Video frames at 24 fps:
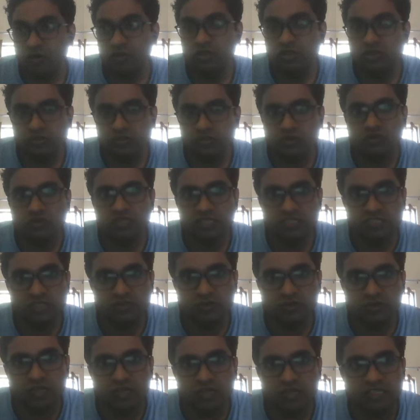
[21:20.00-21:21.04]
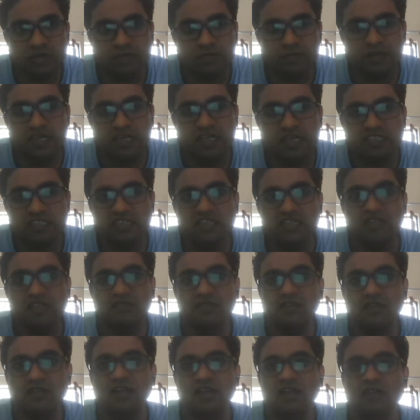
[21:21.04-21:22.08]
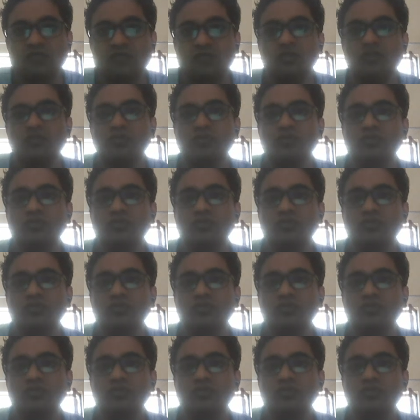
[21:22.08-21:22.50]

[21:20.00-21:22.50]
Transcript: also the installation play a significant role